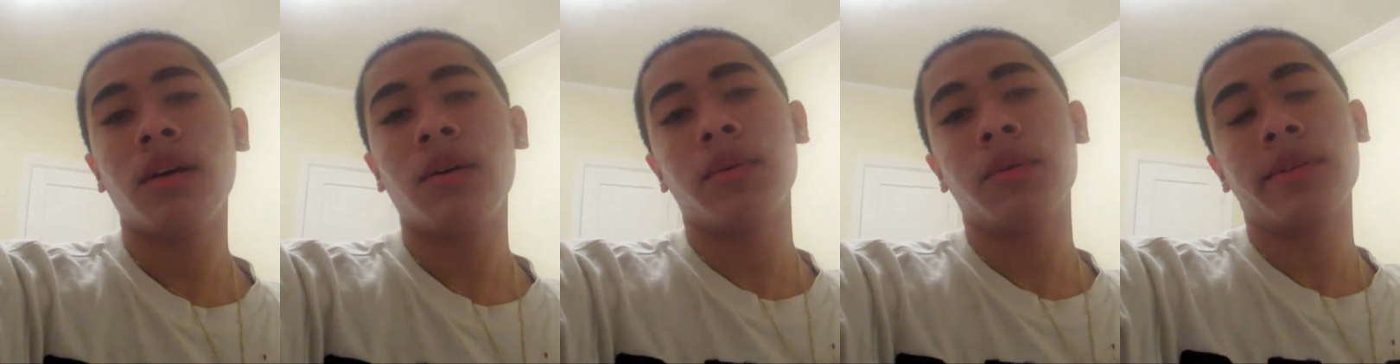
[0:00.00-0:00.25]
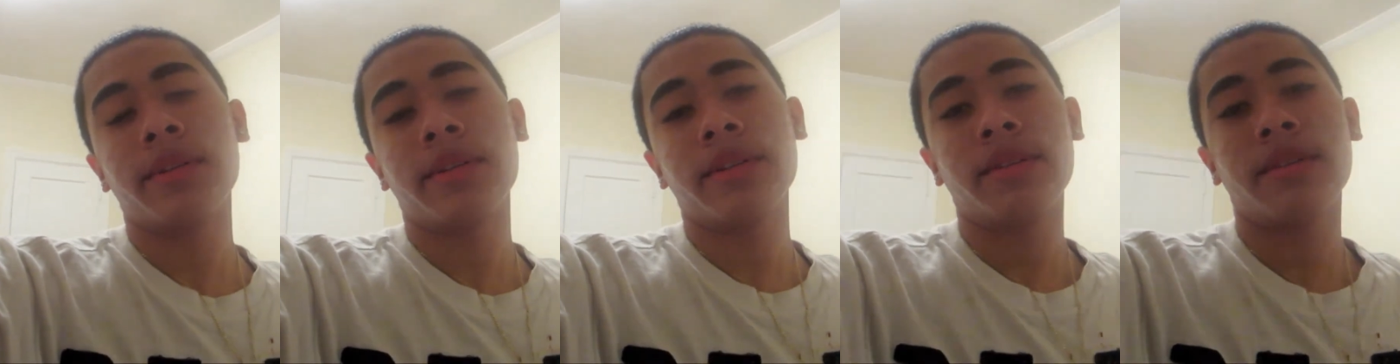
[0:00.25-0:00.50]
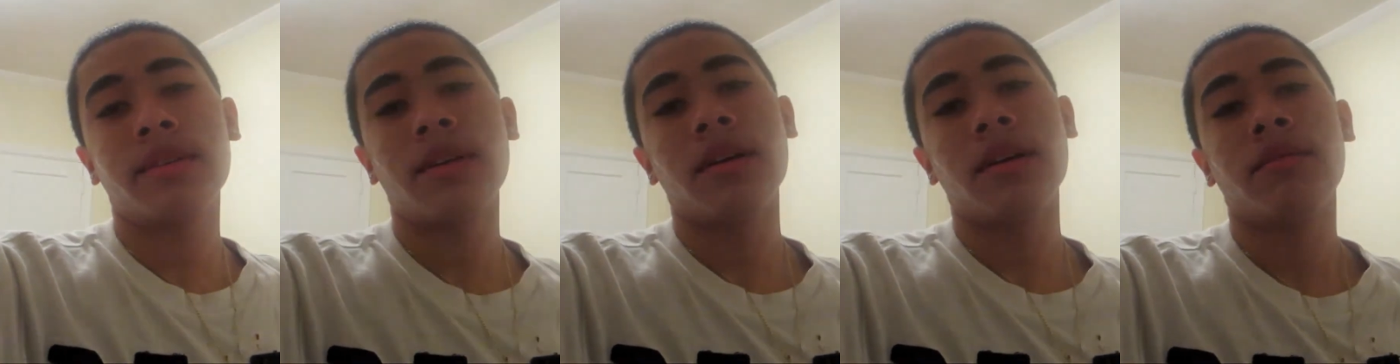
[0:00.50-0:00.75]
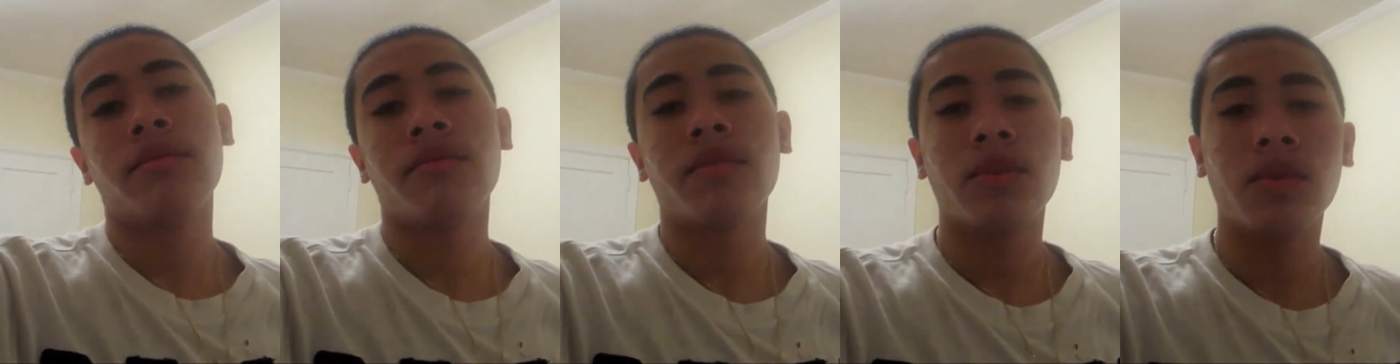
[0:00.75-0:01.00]
I, was, I
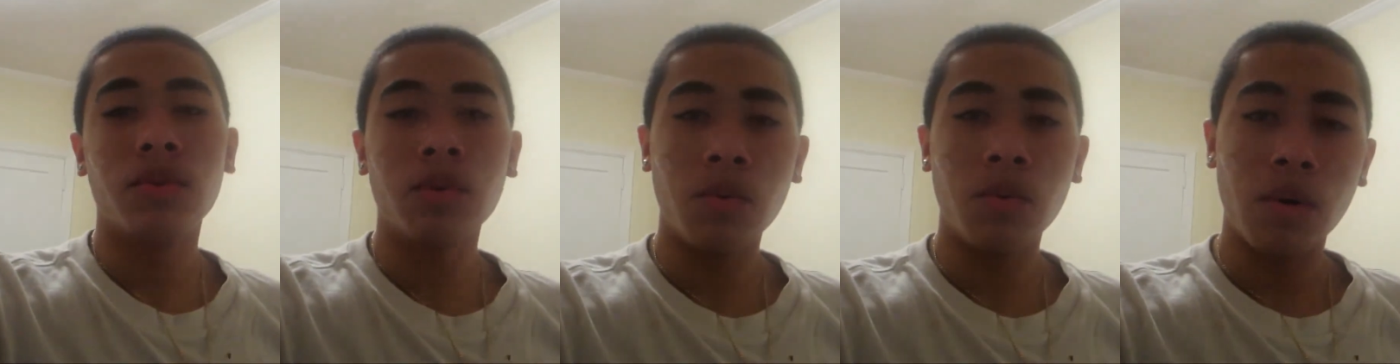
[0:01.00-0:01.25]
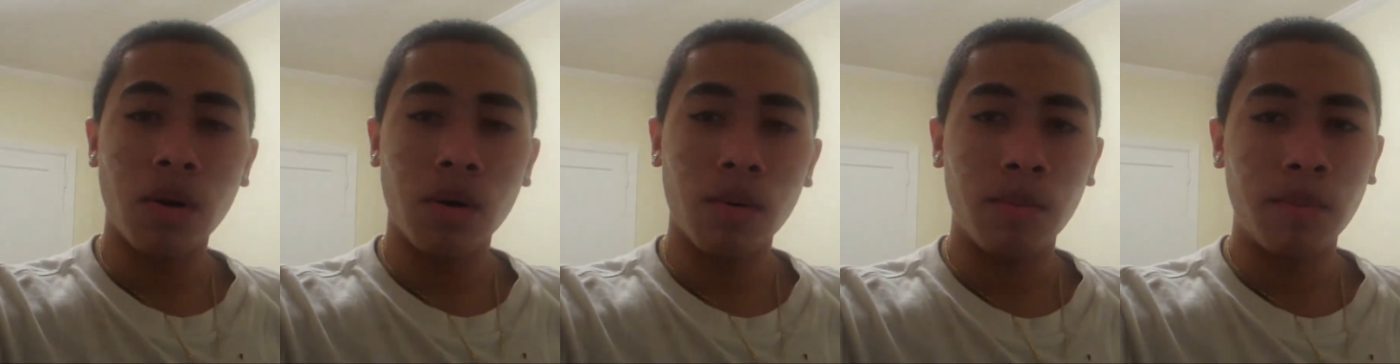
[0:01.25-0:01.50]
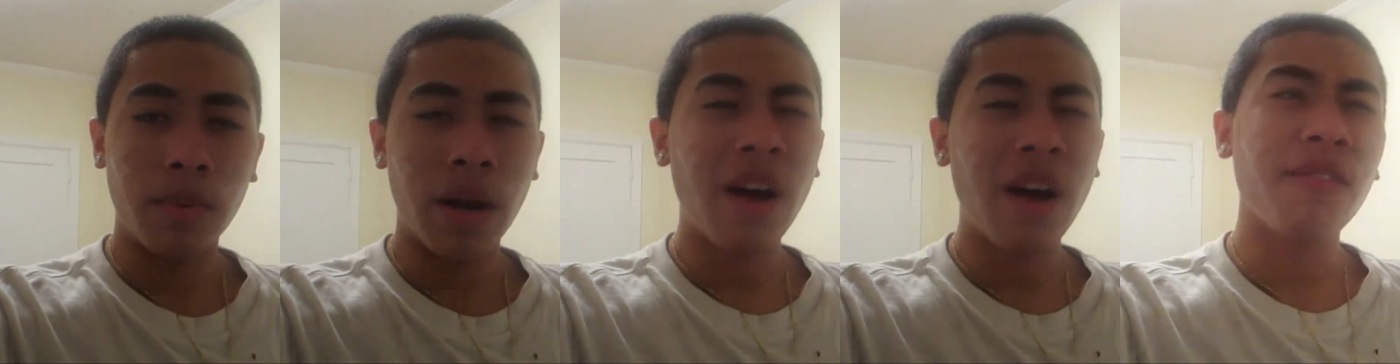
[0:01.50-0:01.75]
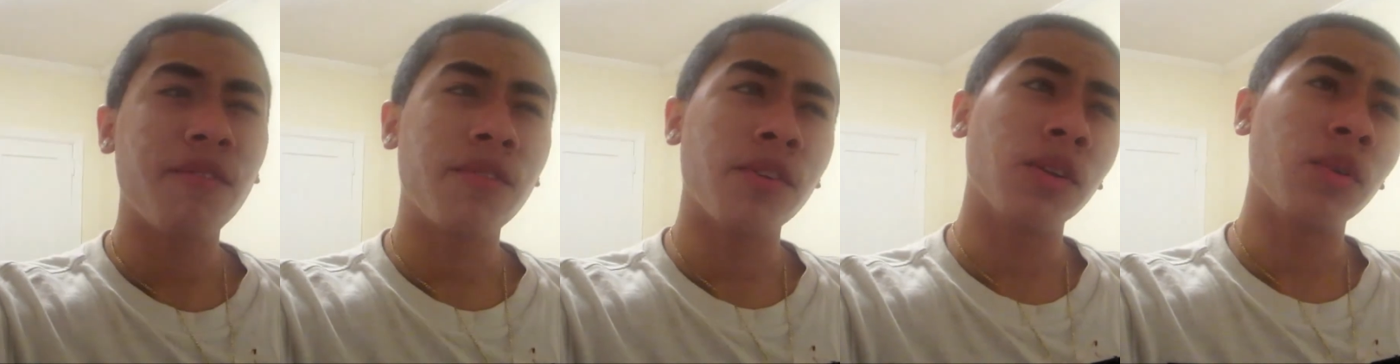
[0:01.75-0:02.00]
didn't feel too well. Now
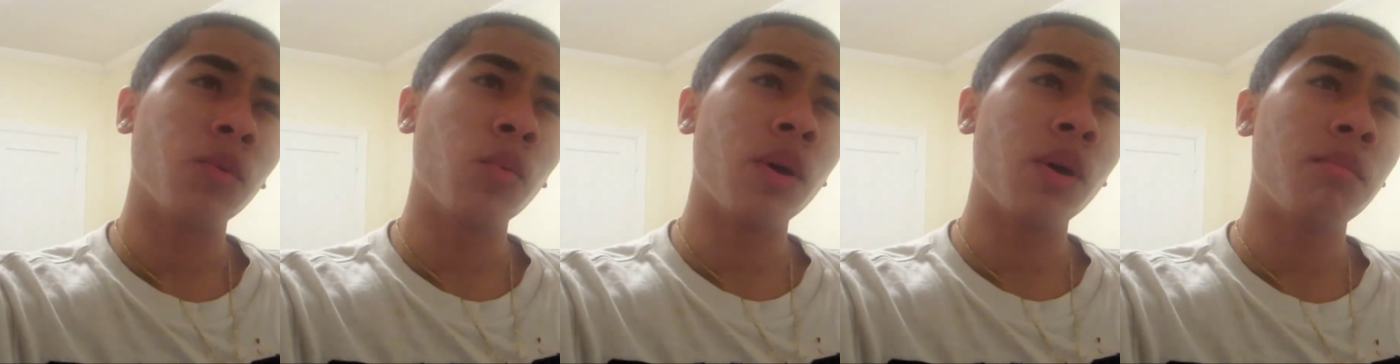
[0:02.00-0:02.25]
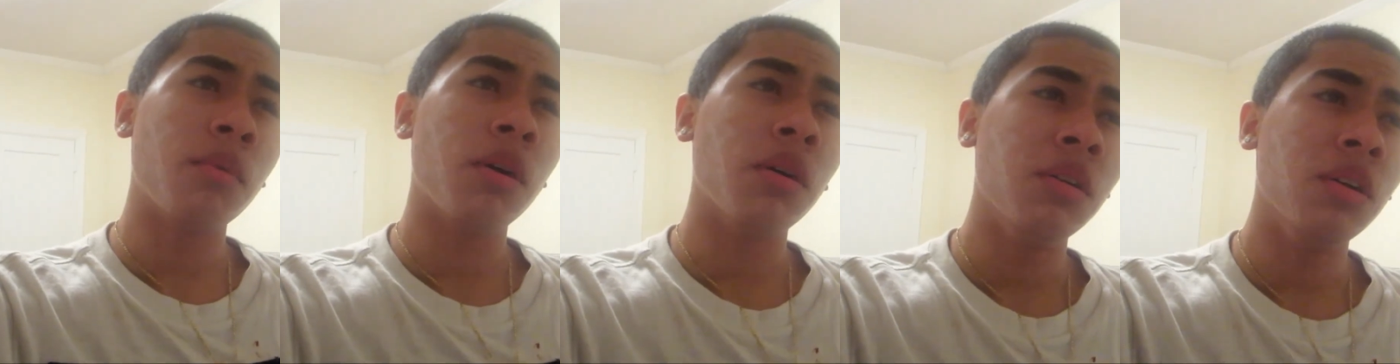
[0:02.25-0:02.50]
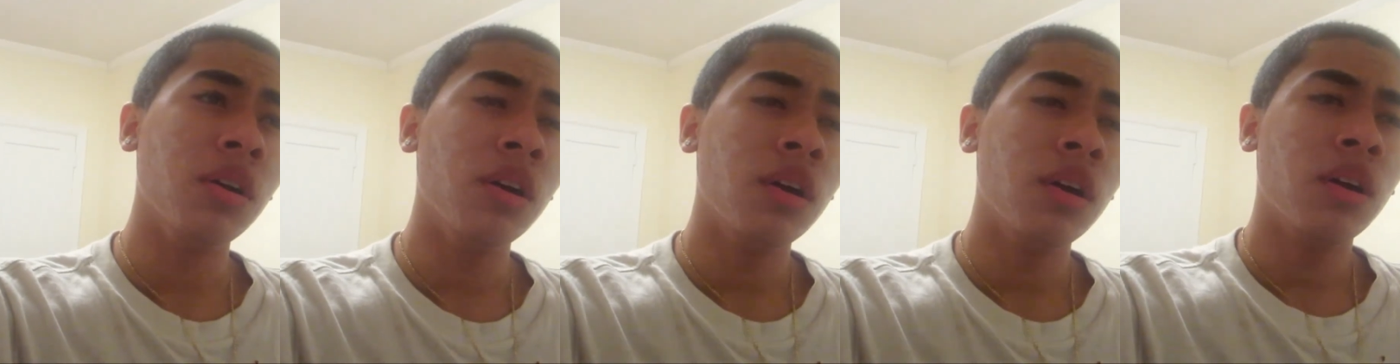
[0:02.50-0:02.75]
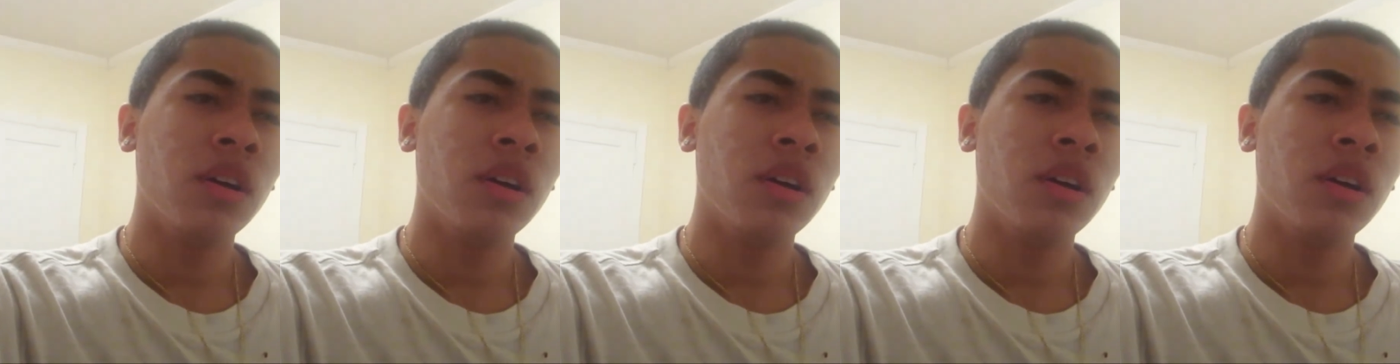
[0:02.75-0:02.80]
I'm feeling way better.